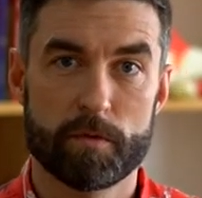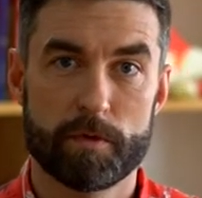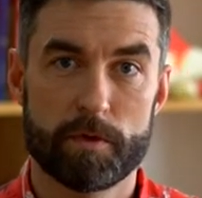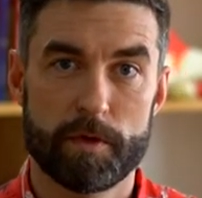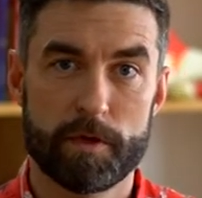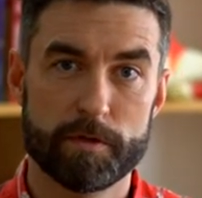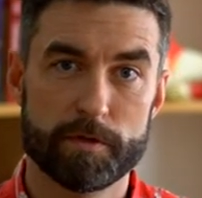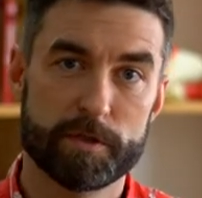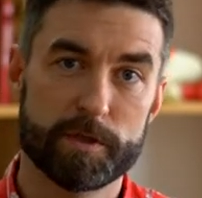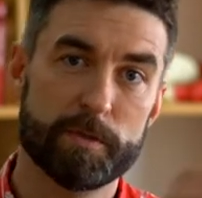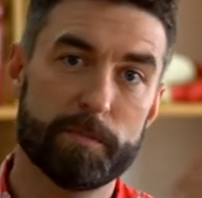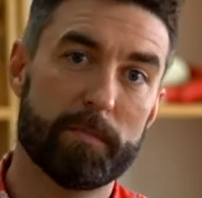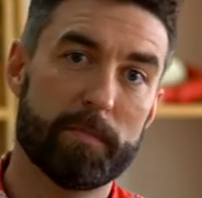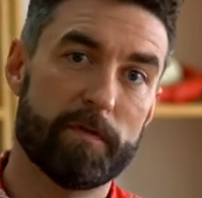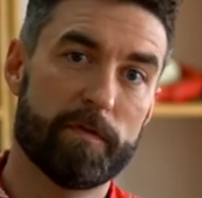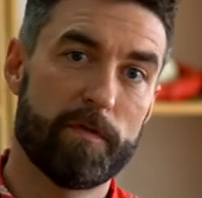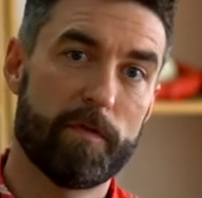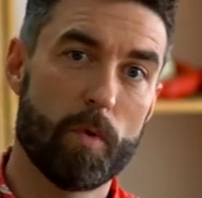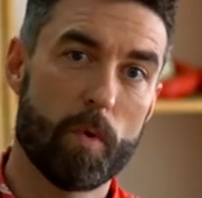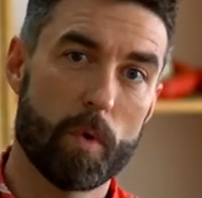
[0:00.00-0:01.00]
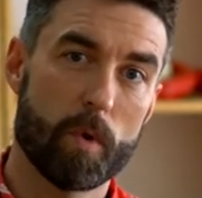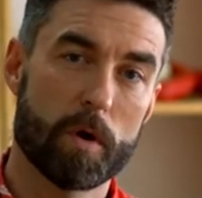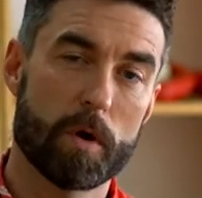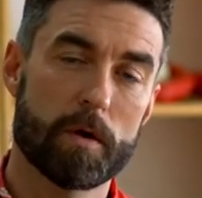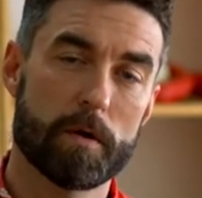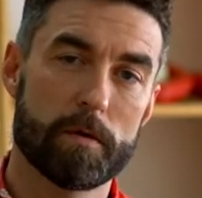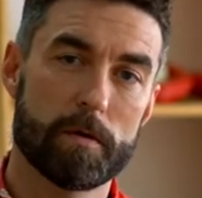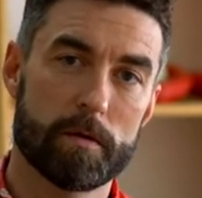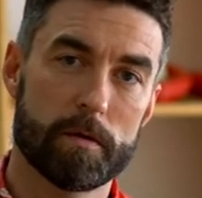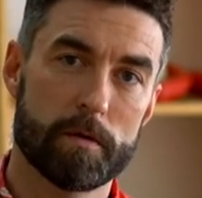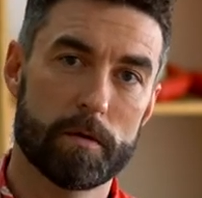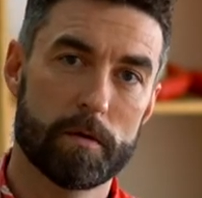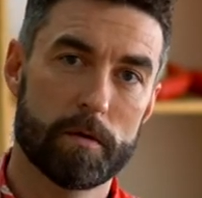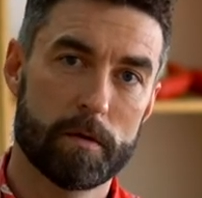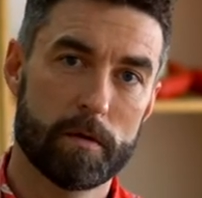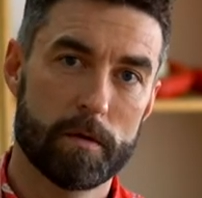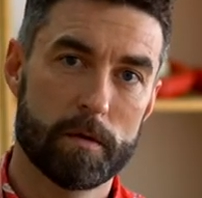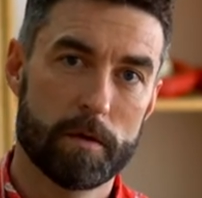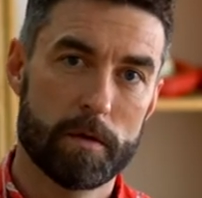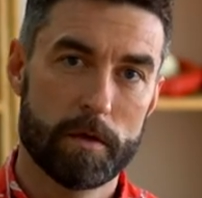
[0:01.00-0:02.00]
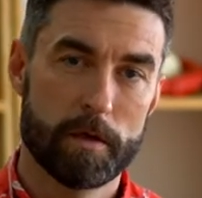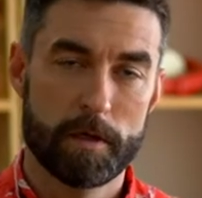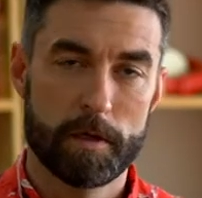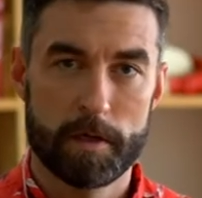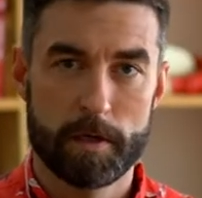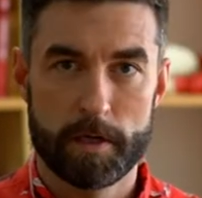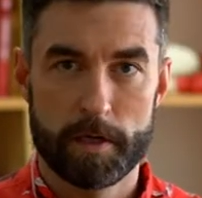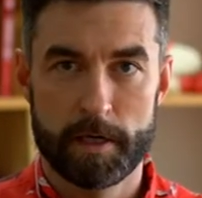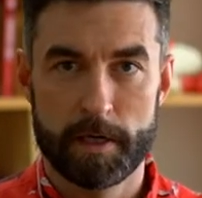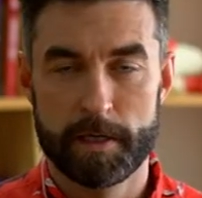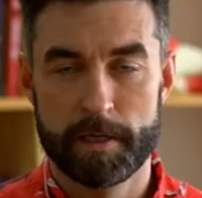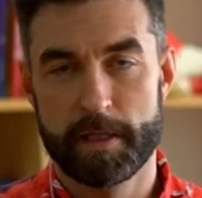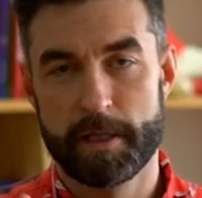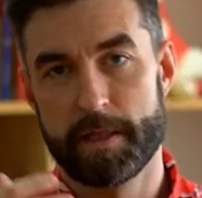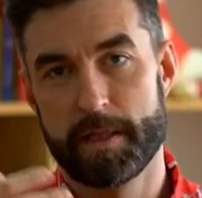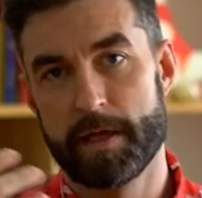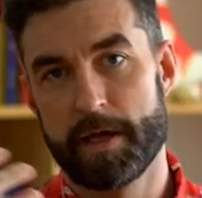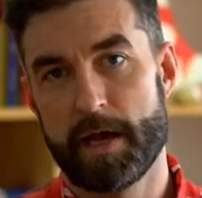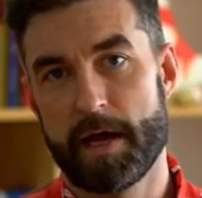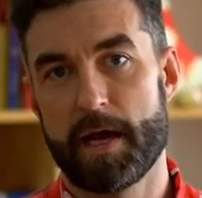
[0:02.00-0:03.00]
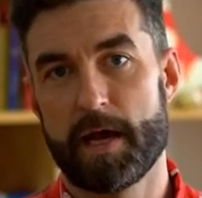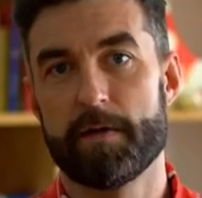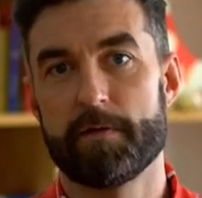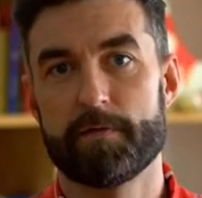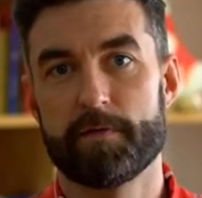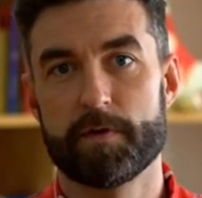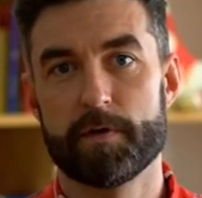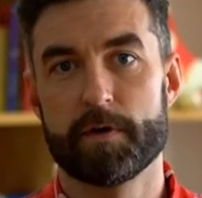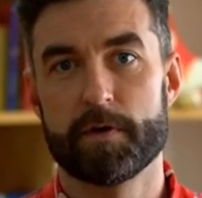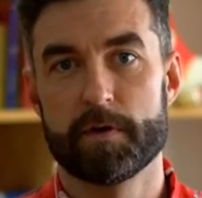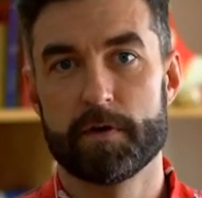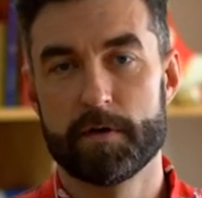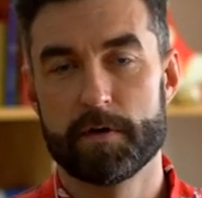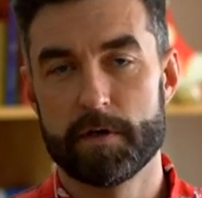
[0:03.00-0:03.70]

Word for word: There's the before and then the after.